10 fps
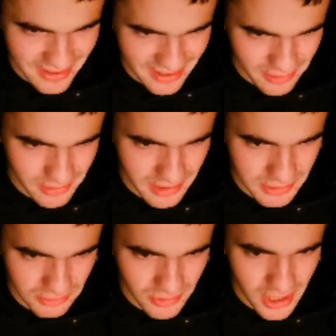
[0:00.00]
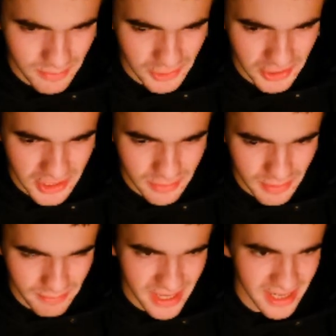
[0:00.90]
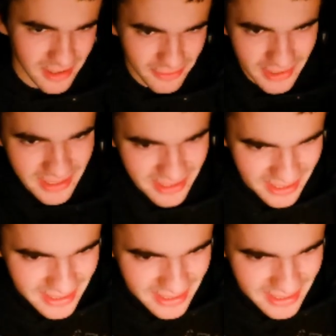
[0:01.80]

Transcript: I thought that was a worm, not a human being at first.